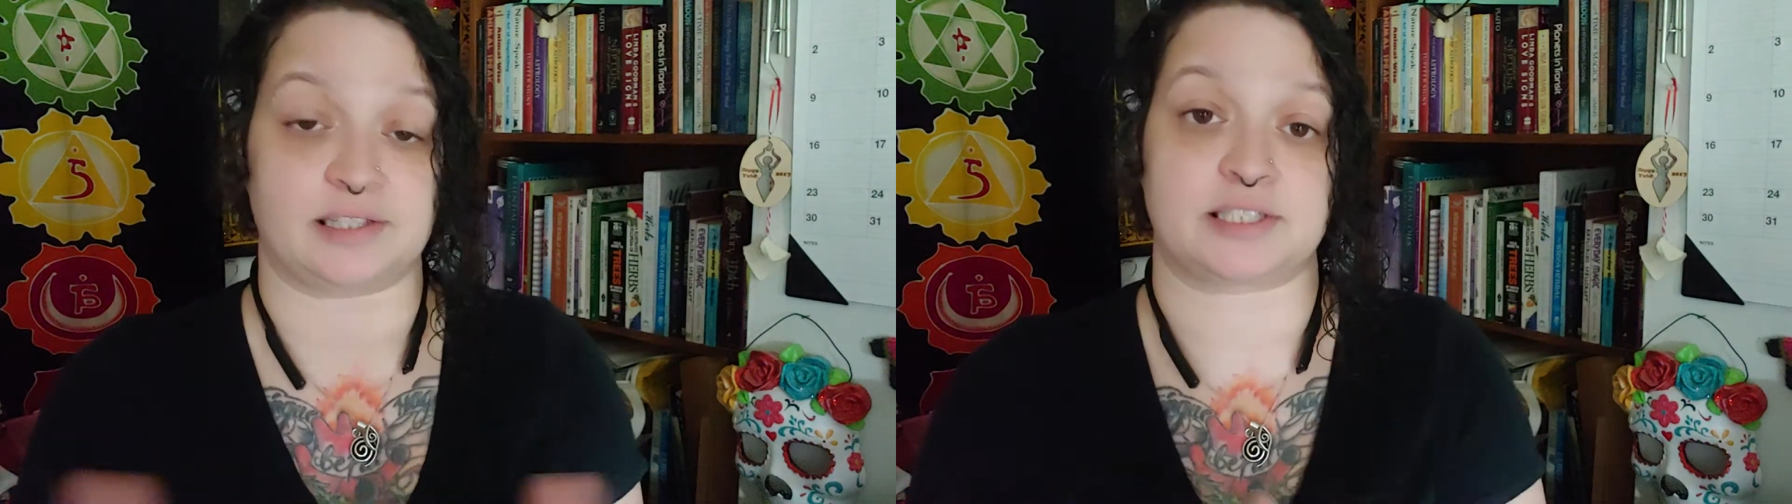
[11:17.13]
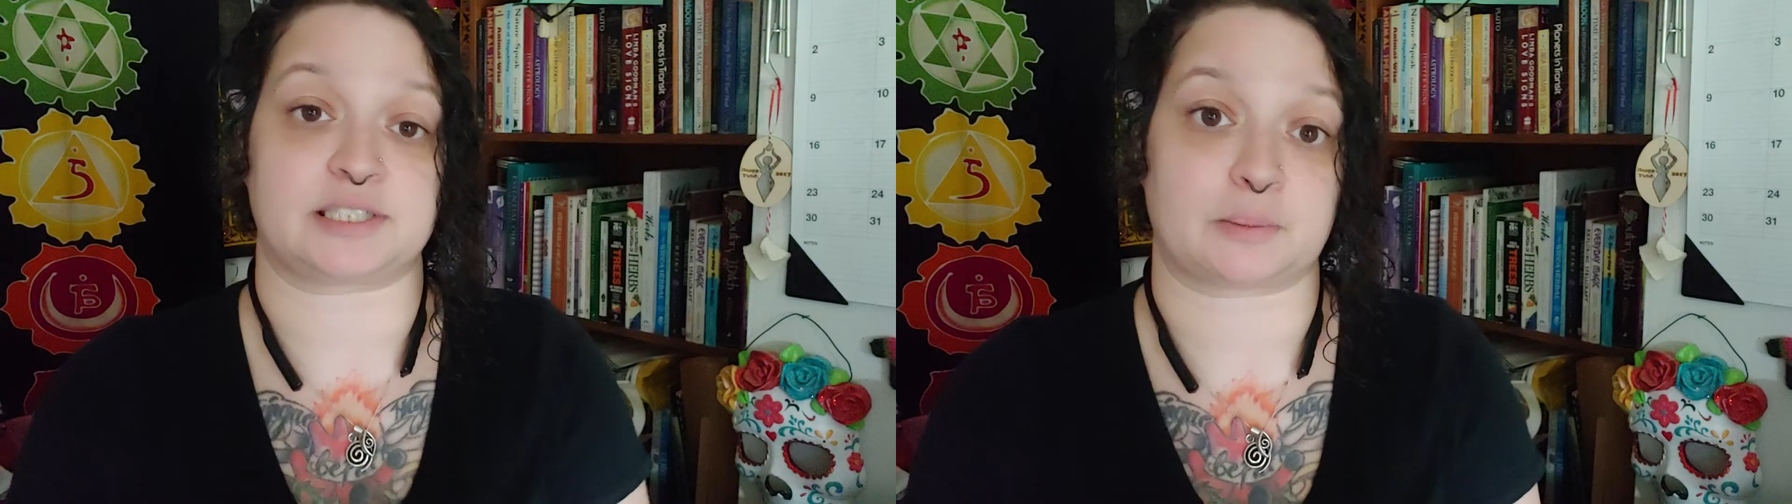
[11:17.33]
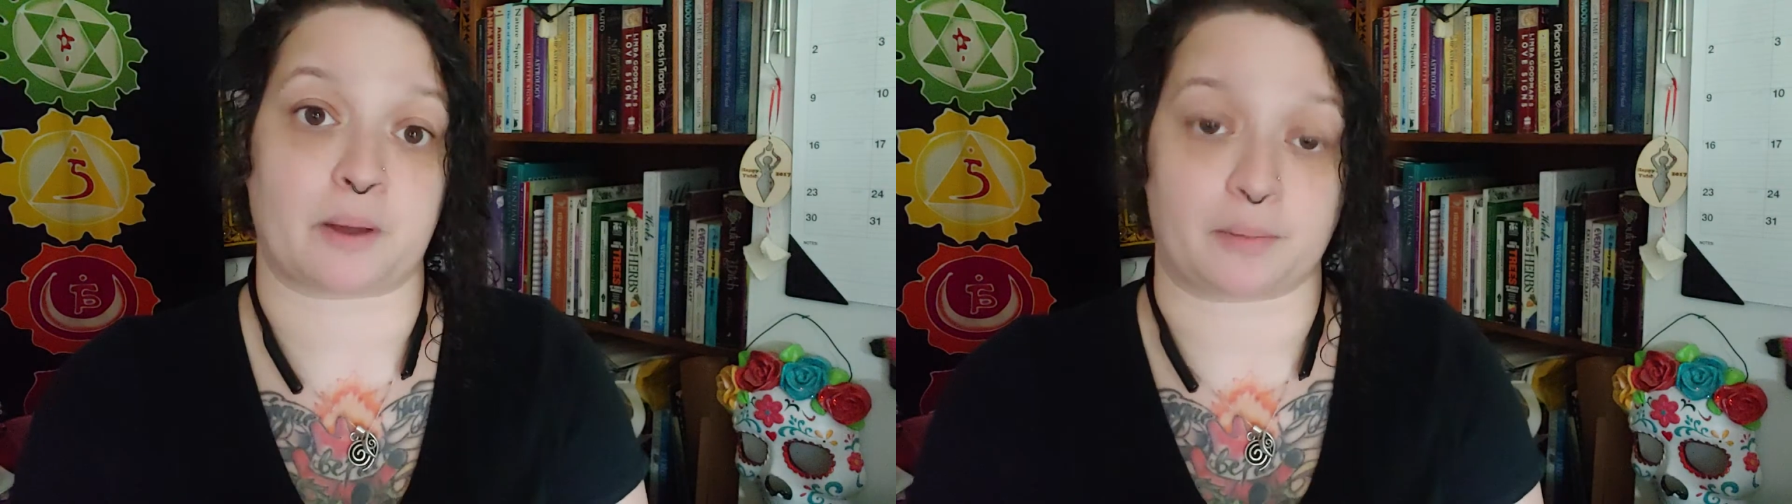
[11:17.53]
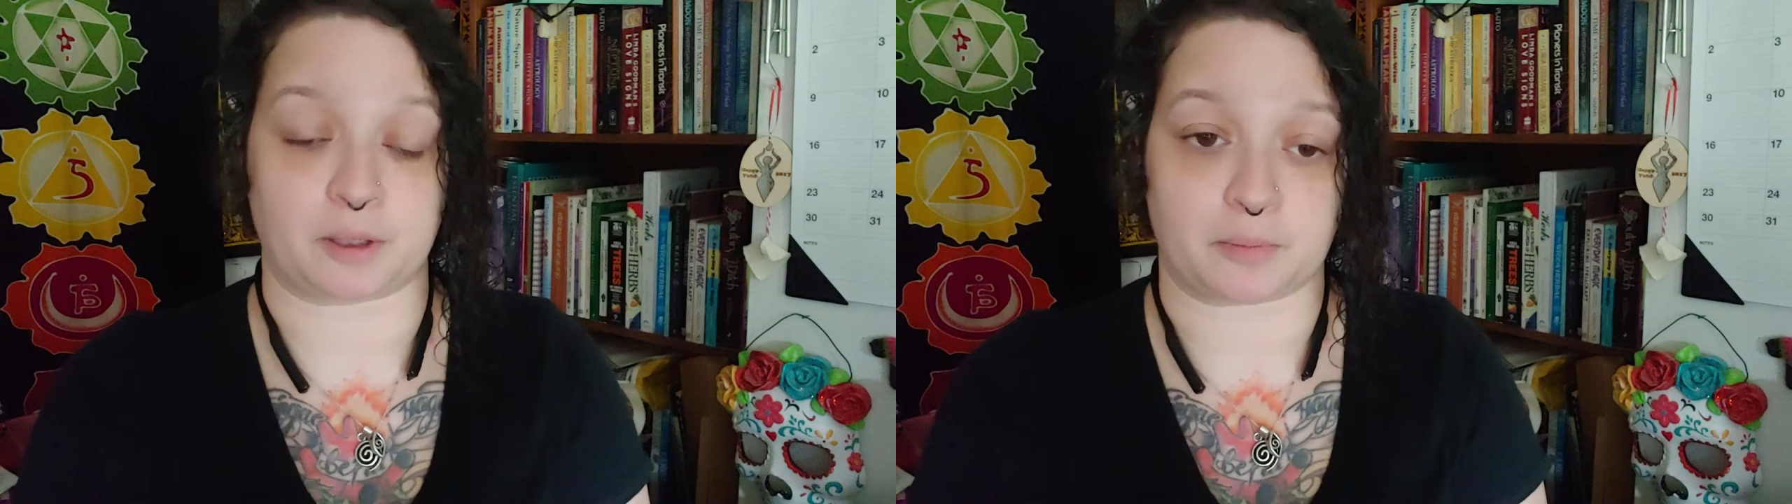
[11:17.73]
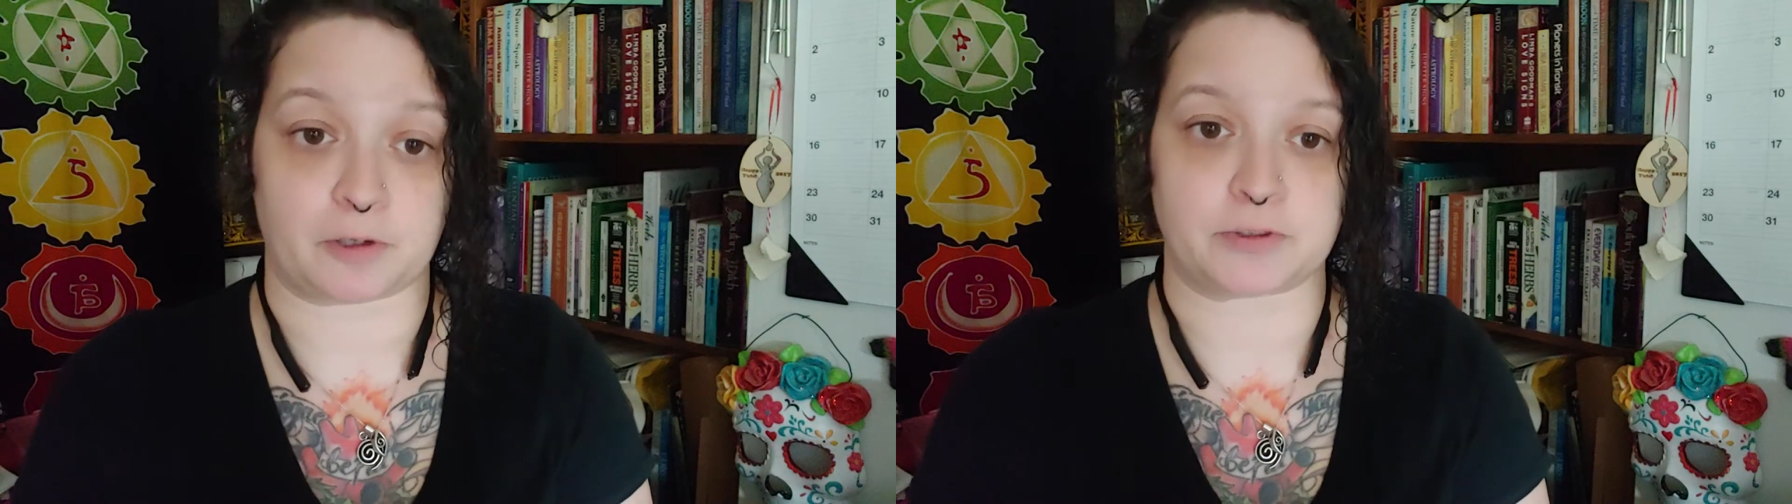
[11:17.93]
This is a
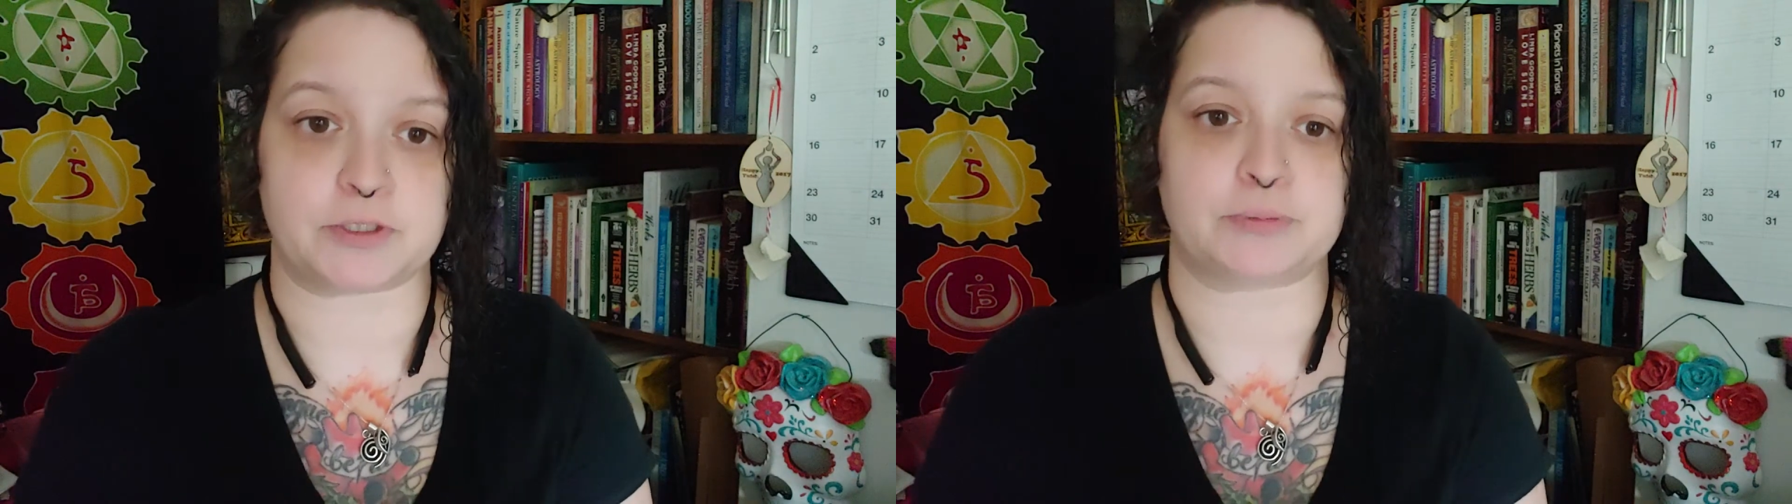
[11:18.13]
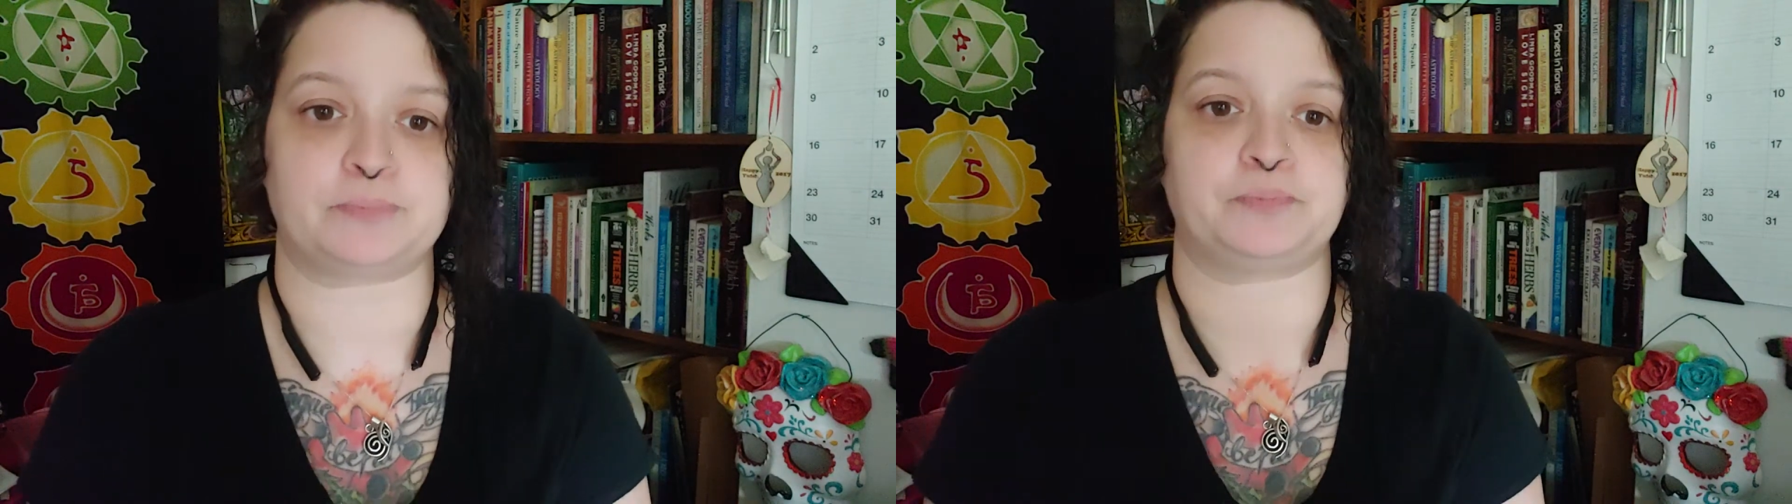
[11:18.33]
public post.